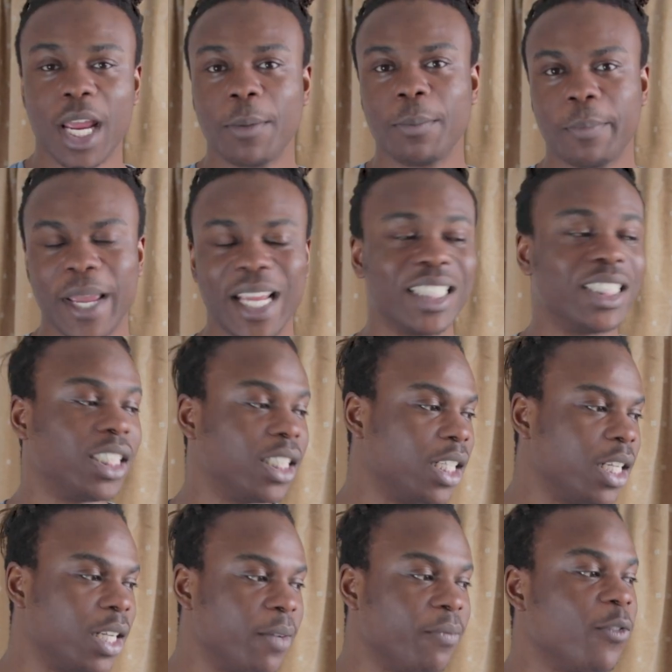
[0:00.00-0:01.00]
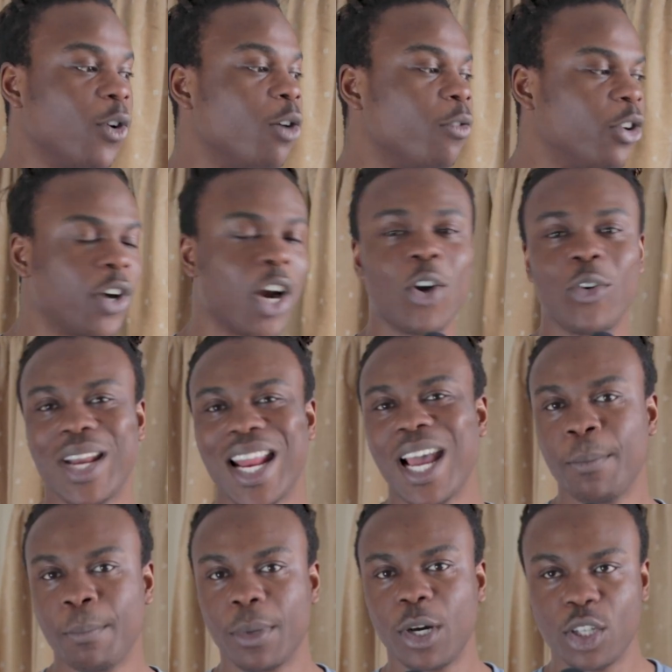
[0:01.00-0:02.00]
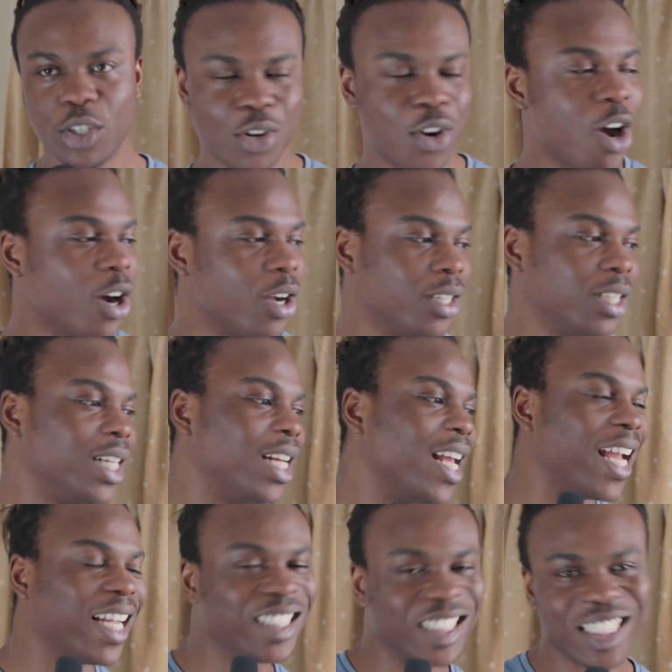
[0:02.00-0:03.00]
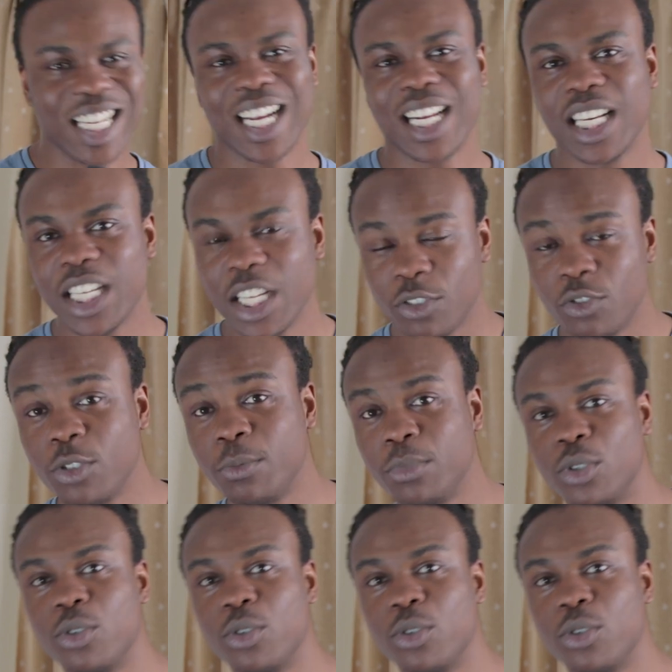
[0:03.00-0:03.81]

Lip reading: basically involve around that, but not exactly a room